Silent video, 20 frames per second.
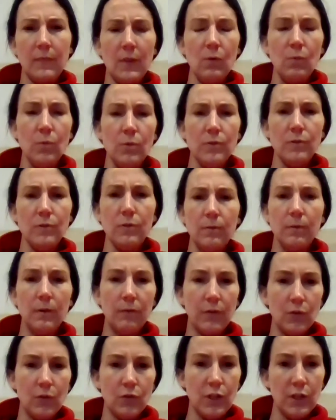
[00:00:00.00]
we'll do a
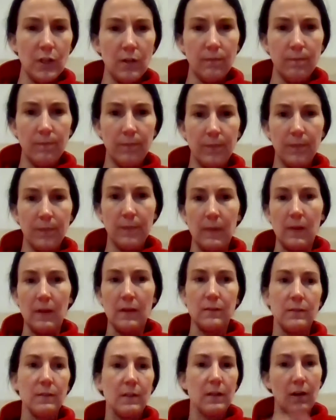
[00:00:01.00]
review sheet
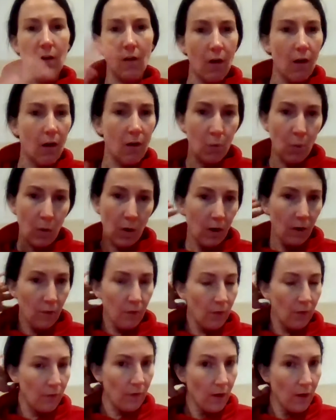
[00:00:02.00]
as like our work
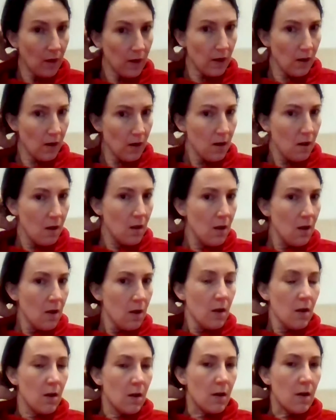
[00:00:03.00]
for Friday.
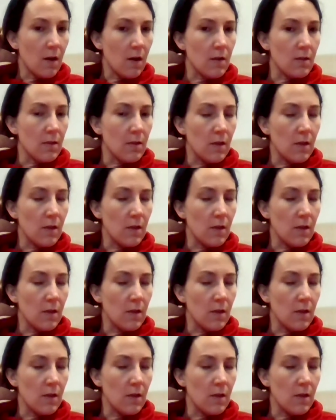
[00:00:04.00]
And